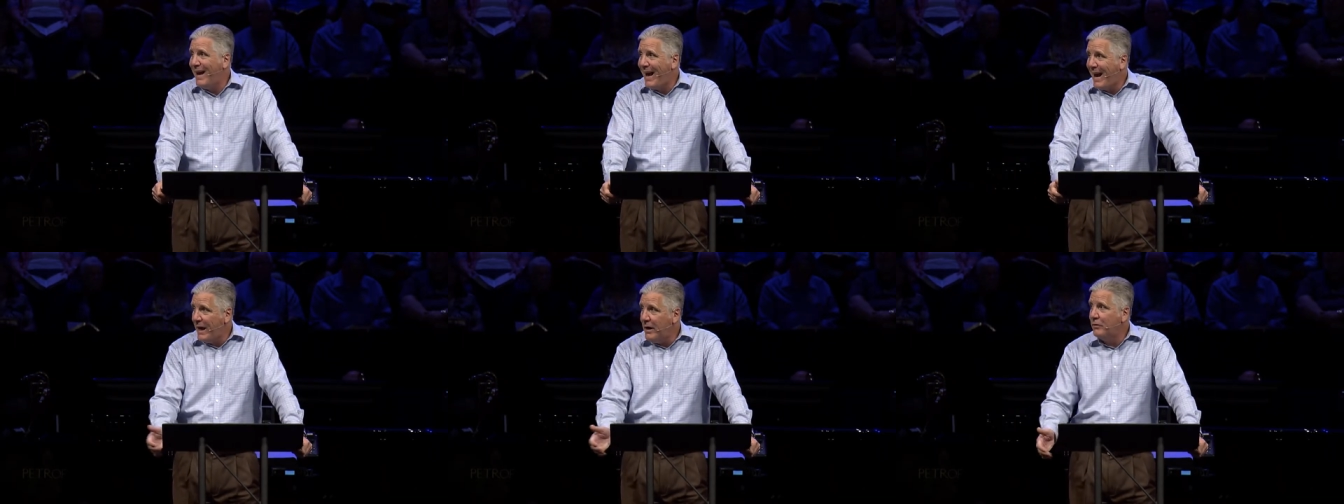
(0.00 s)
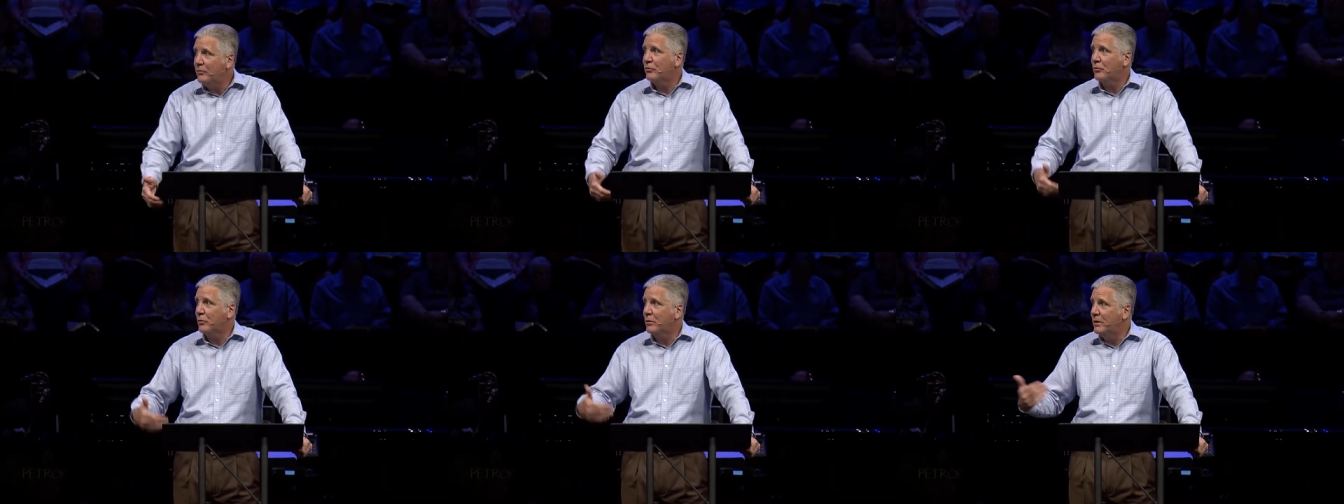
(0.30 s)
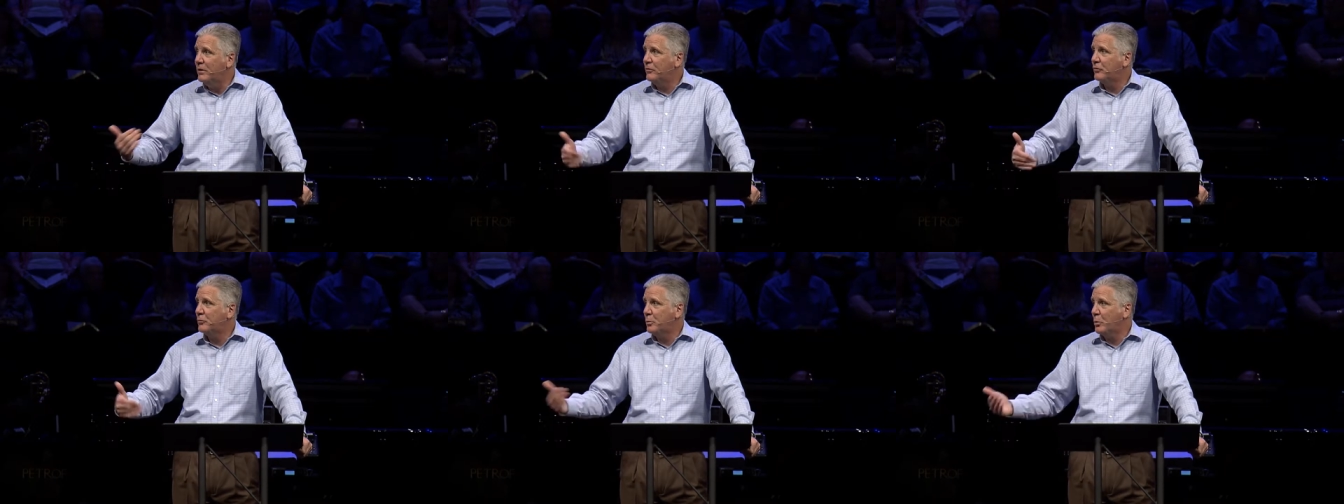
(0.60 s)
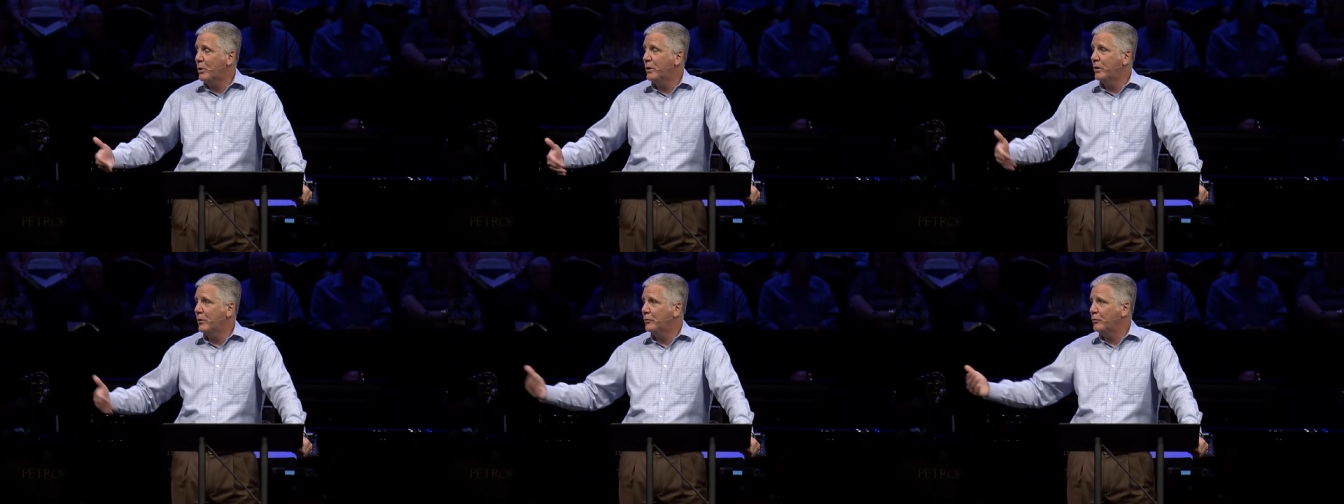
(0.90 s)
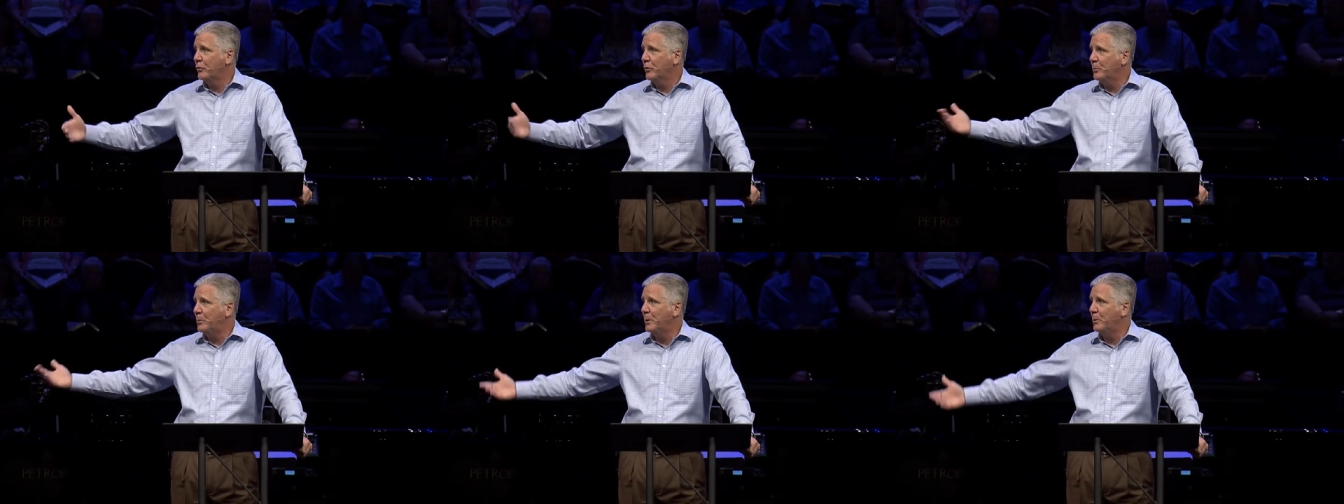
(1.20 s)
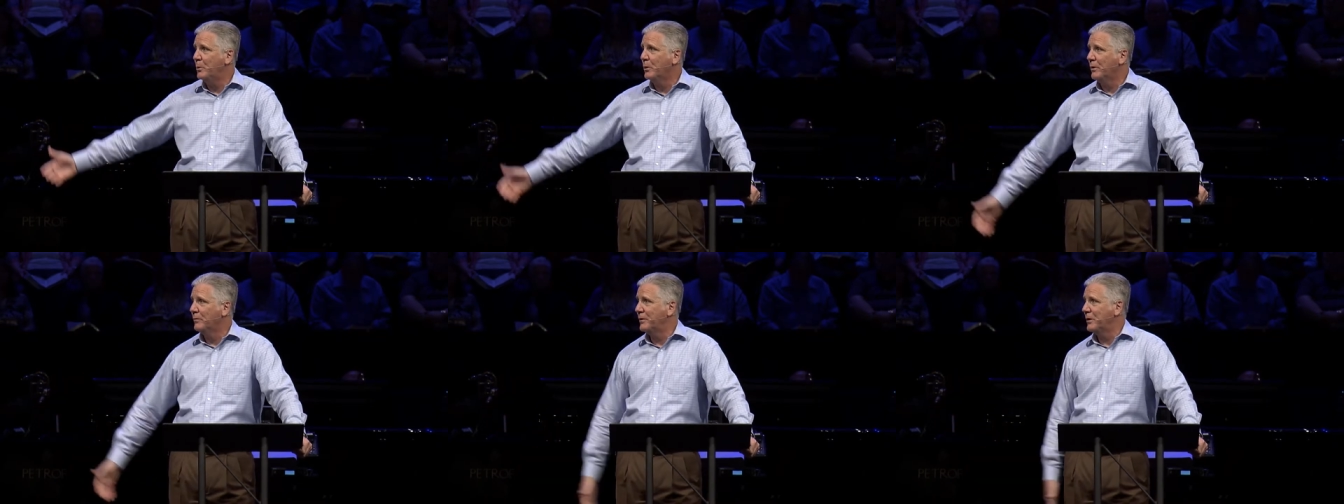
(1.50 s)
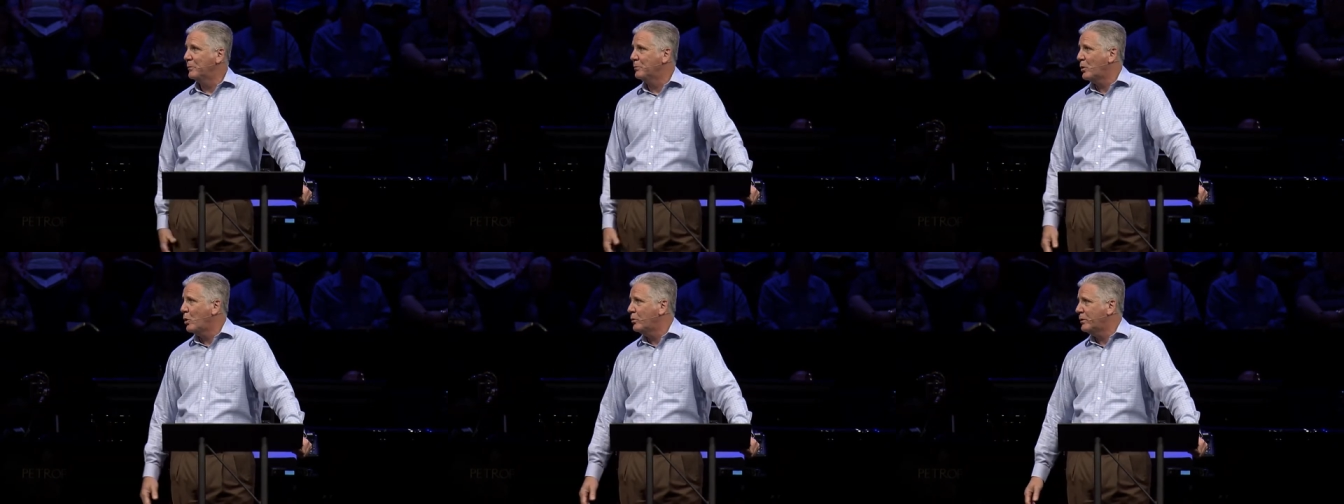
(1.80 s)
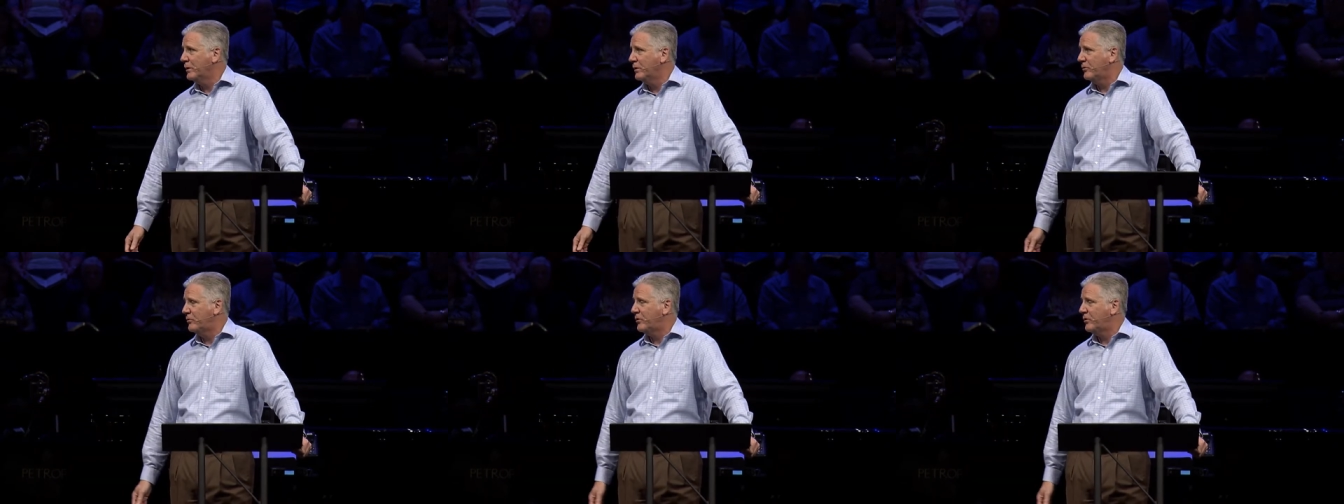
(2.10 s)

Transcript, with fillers: answer his prayer for the people living in brokenness.